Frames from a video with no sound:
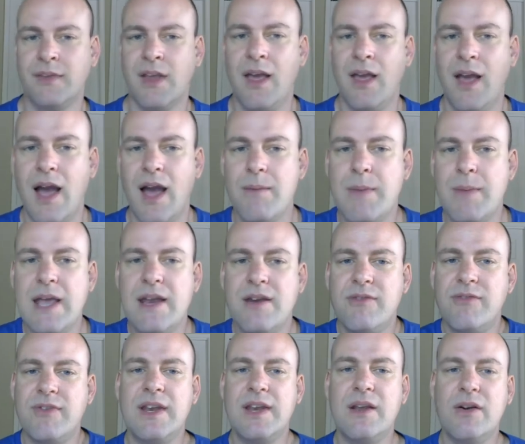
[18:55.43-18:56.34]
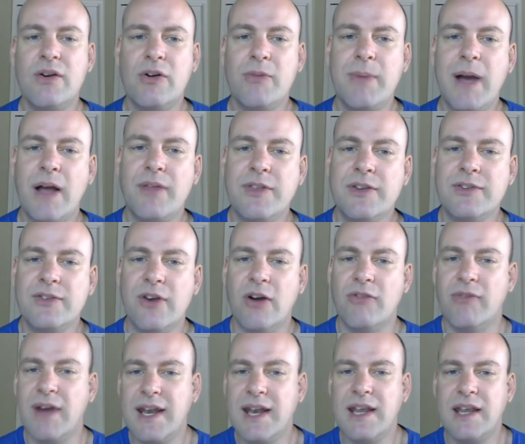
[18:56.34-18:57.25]
I made a video about this
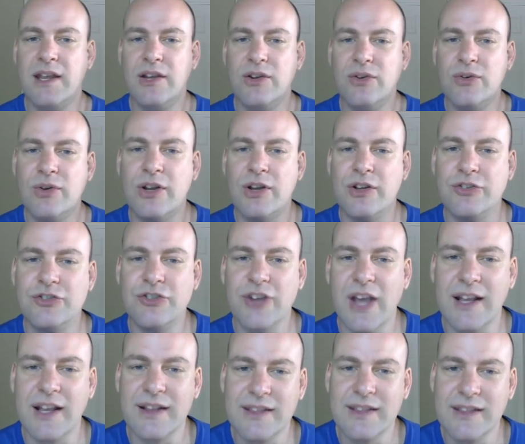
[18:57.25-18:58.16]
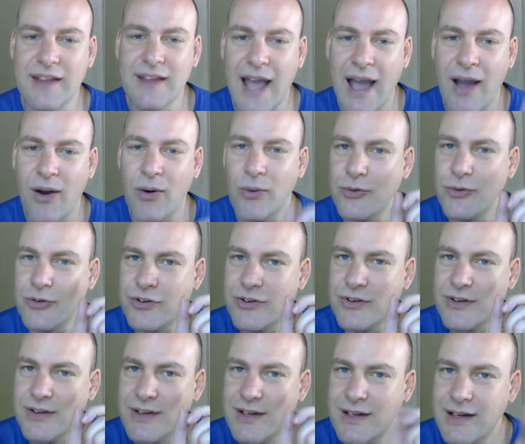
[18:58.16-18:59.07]
already. You can check out
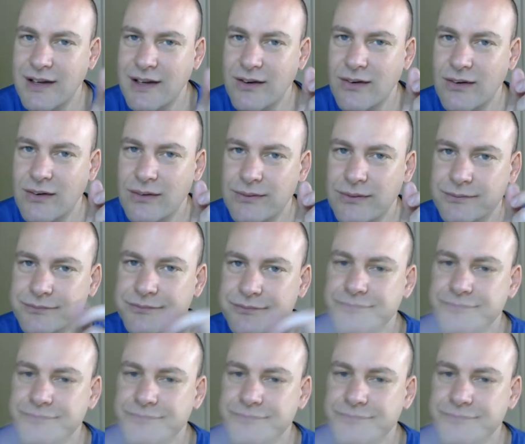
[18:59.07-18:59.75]
here.